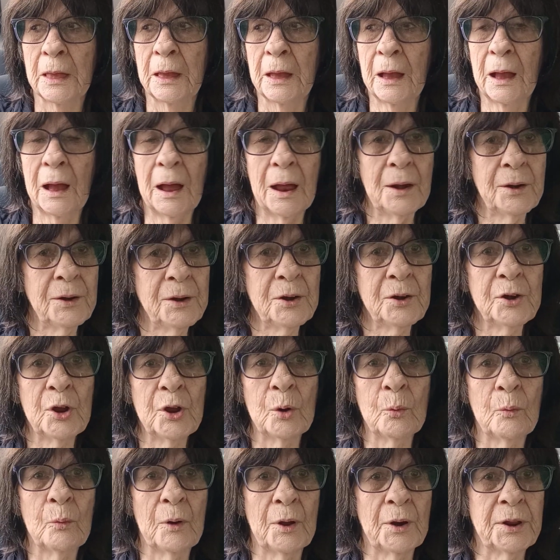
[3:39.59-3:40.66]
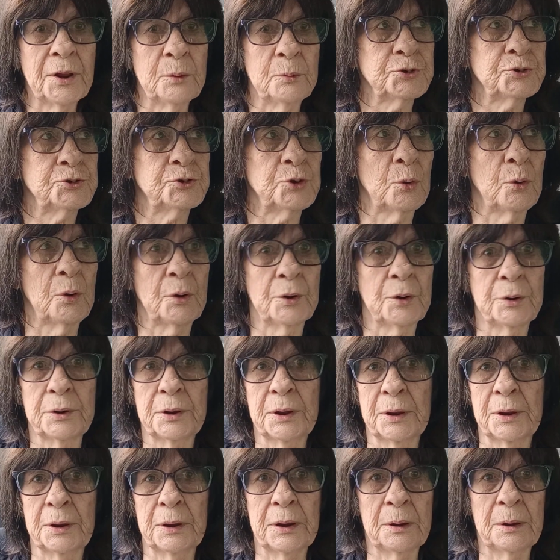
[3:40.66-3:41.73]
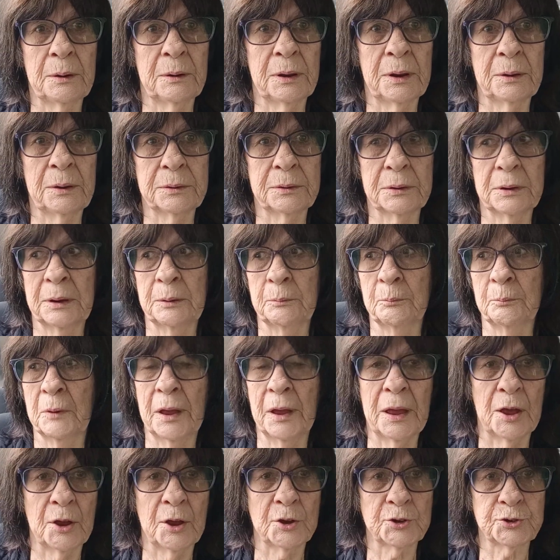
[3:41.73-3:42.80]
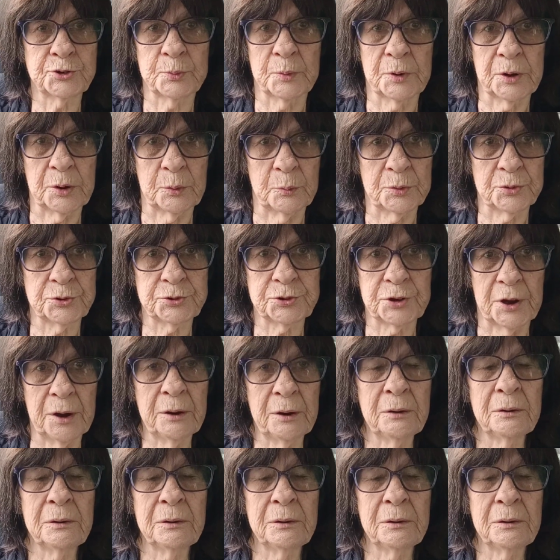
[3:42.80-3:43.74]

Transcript: I didn't know what he was doing at my house when he was there.